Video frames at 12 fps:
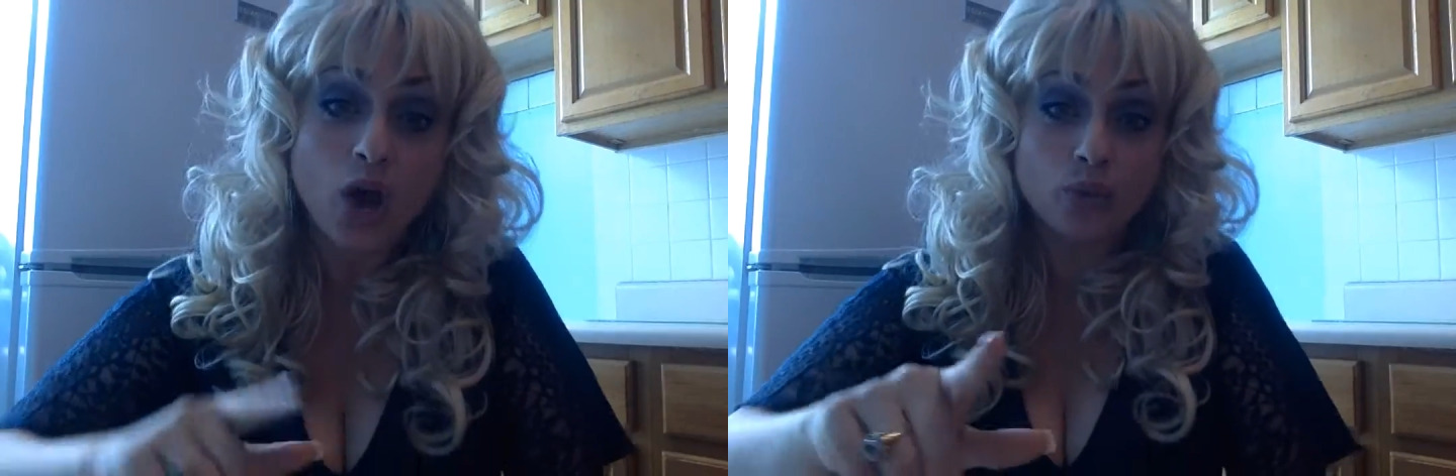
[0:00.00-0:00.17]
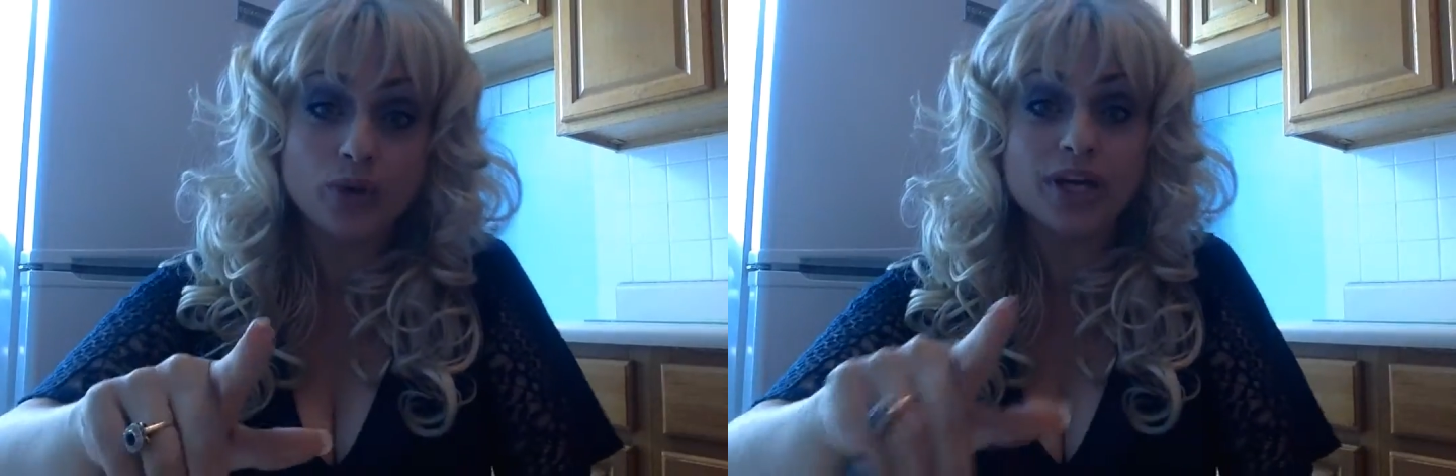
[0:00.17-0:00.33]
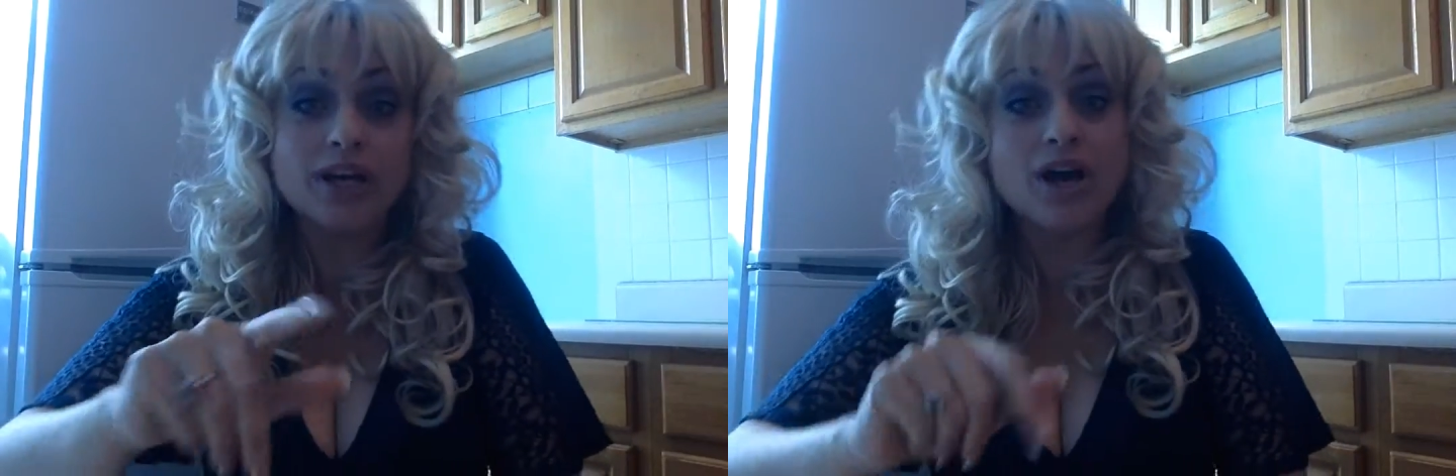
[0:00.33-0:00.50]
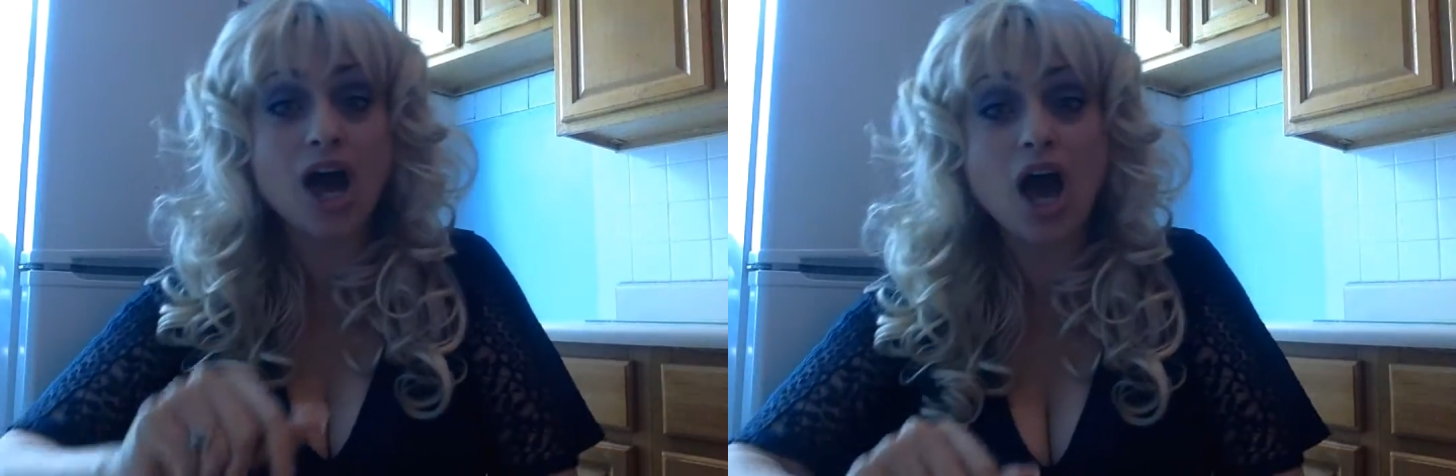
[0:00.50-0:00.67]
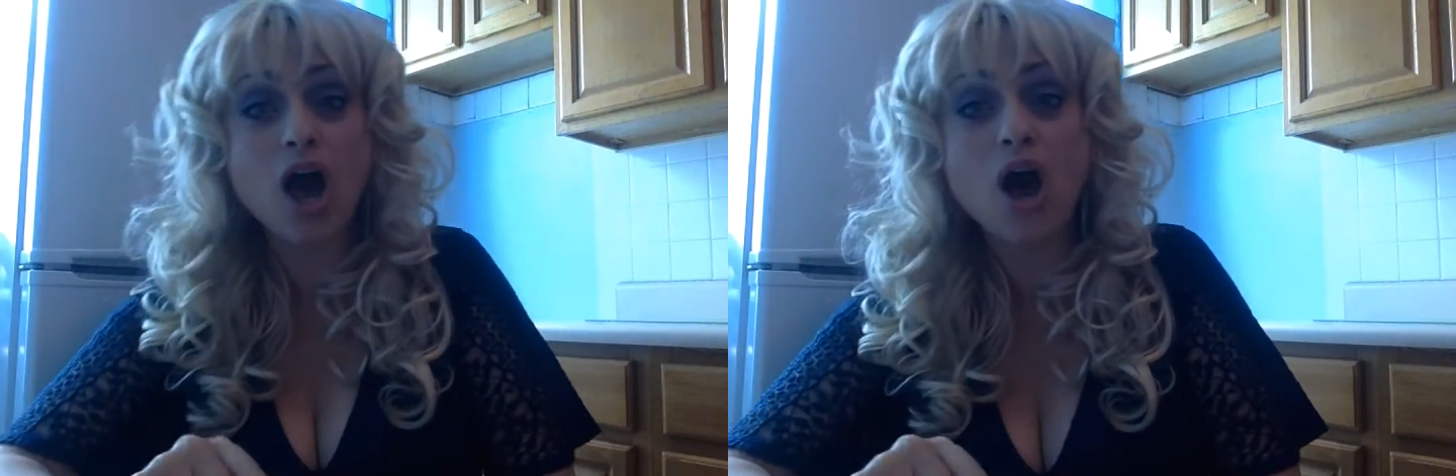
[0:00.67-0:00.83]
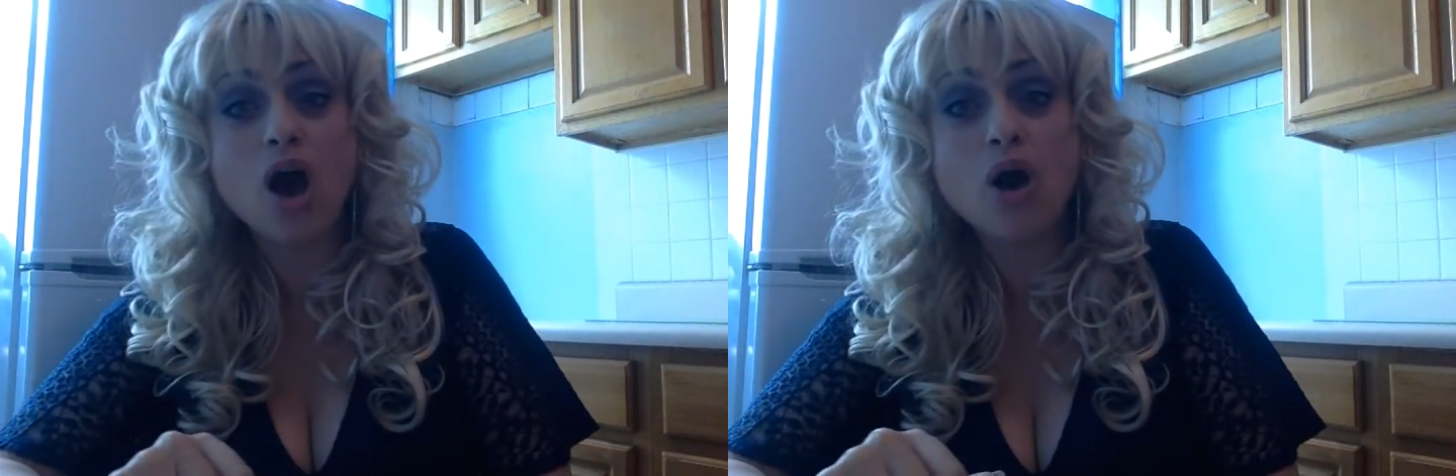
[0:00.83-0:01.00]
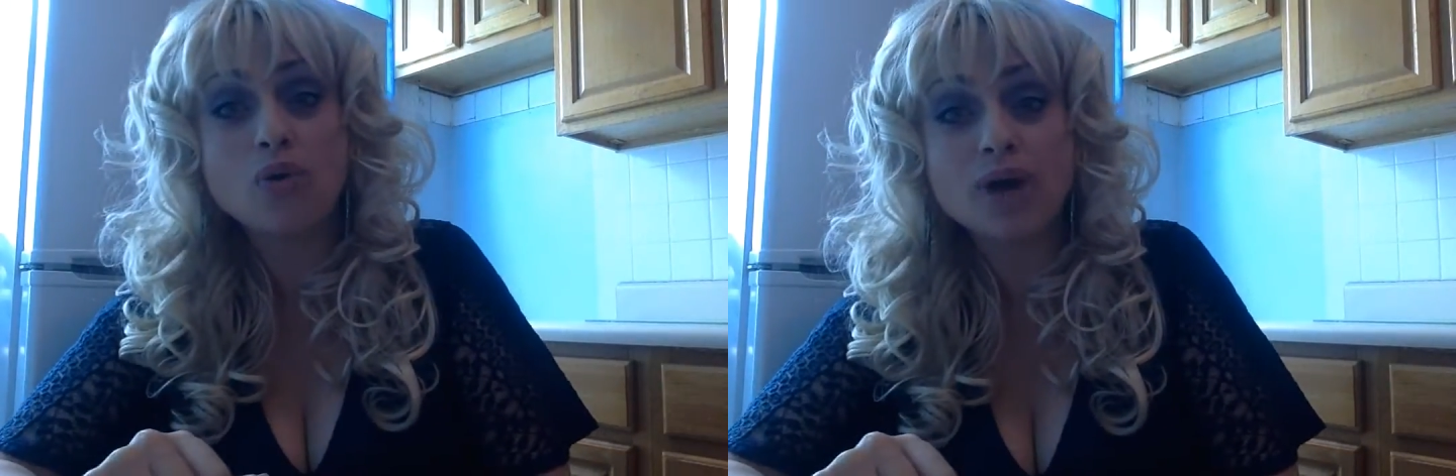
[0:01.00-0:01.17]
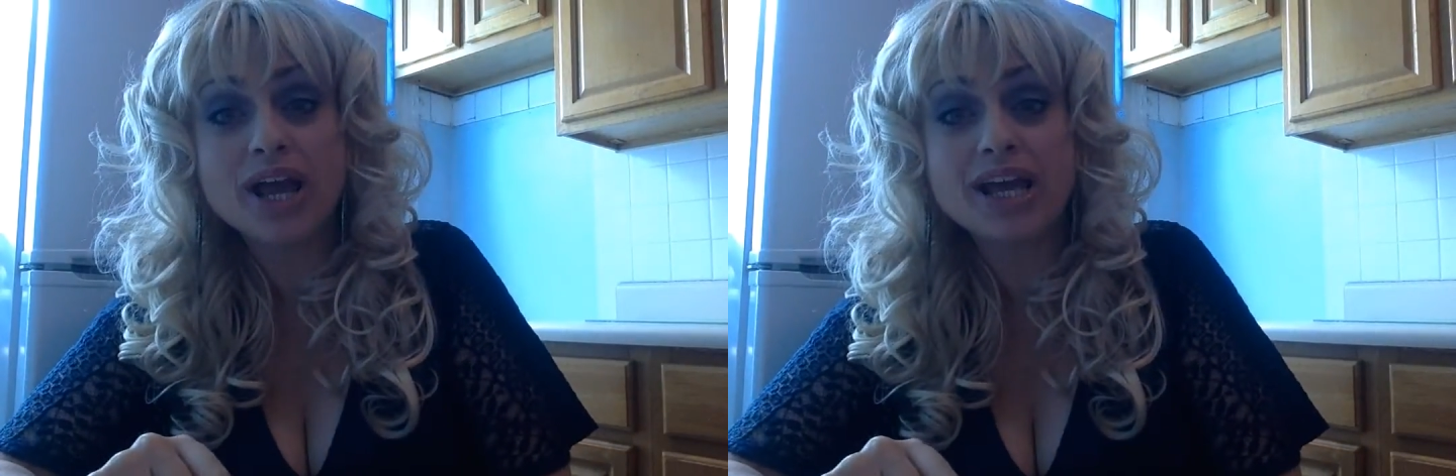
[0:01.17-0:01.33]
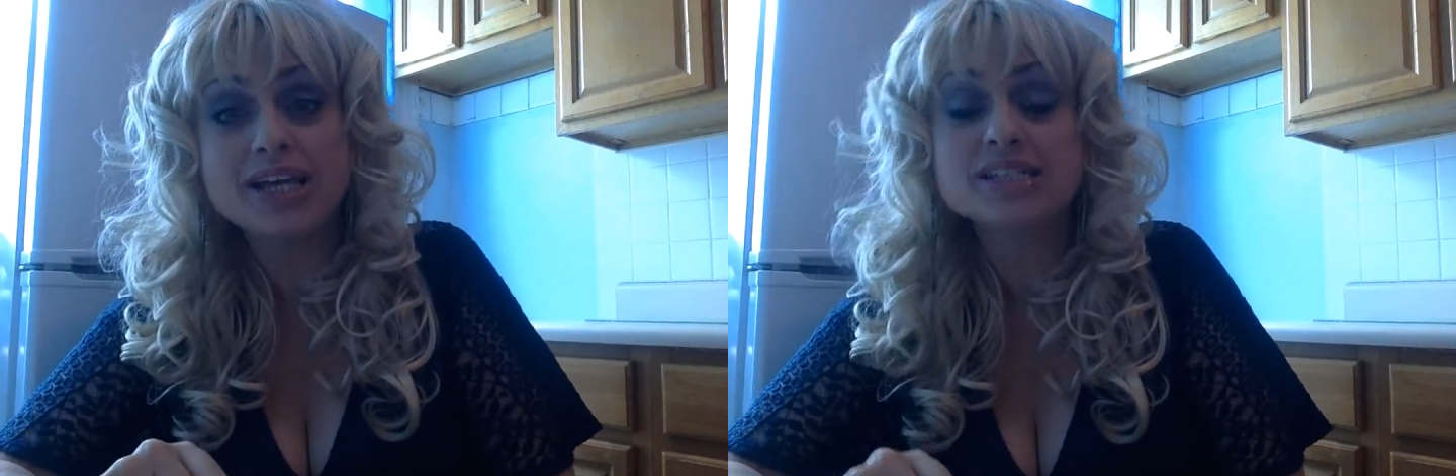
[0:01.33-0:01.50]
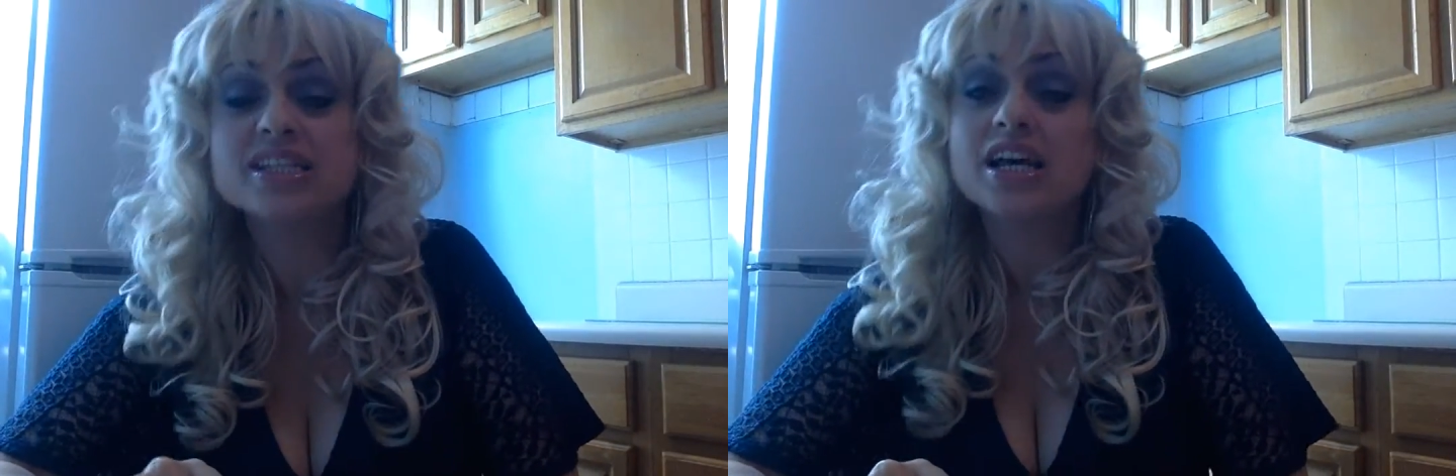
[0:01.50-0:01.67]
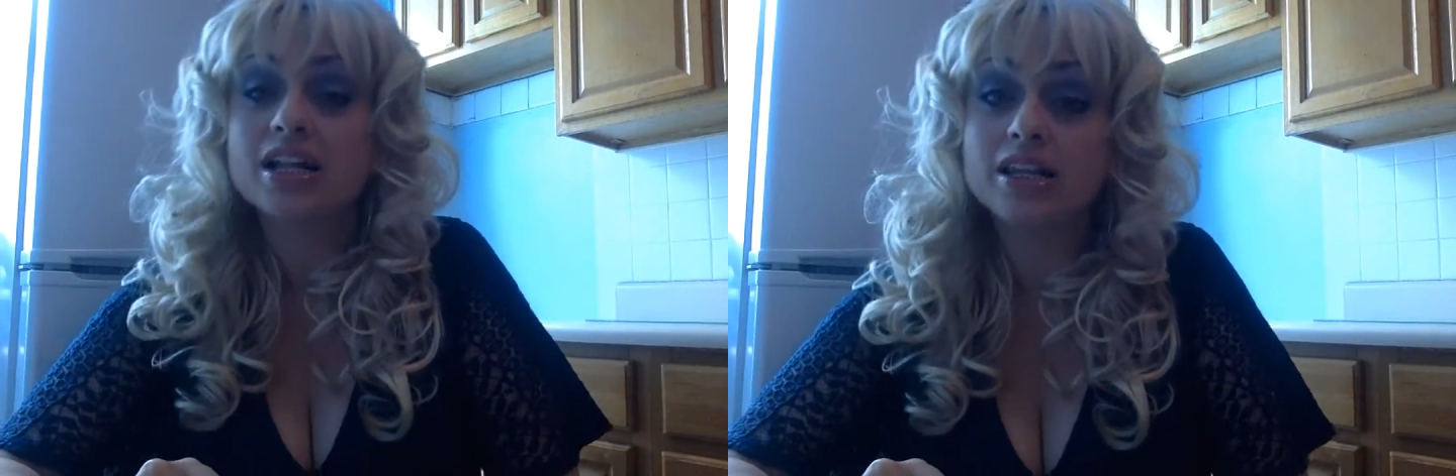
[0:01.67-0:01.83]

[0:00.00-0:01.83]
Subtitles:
will always